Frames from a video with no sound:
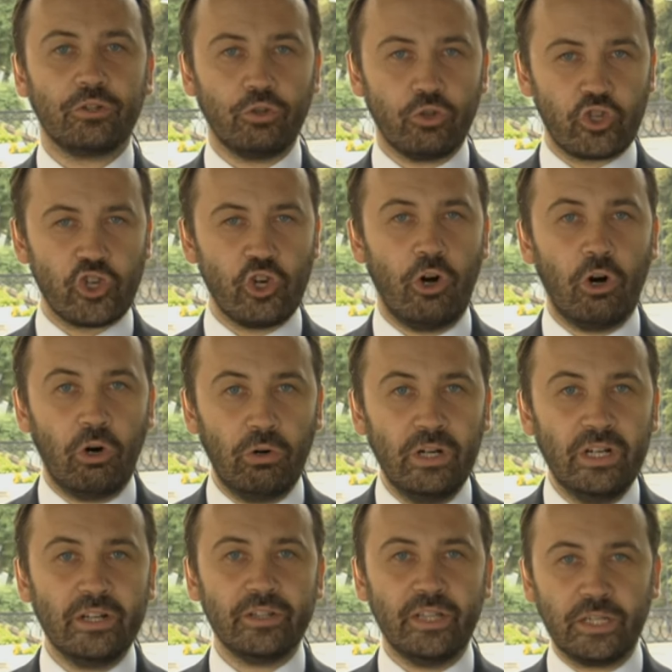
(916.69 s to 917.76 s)
to show
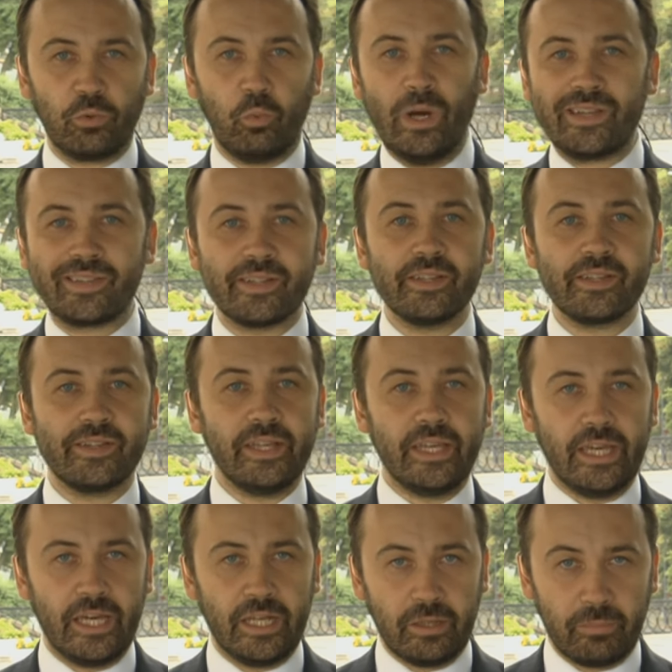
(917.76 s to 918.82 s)
that West is the
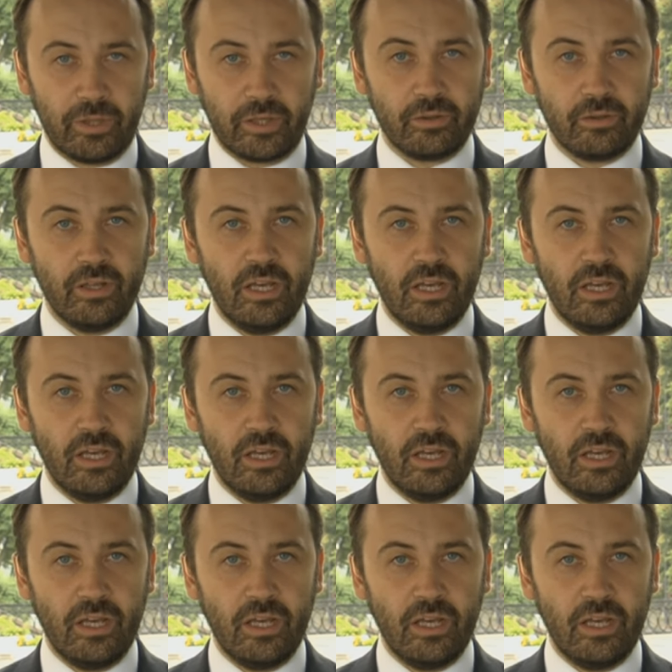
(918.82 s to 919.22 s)
enemy.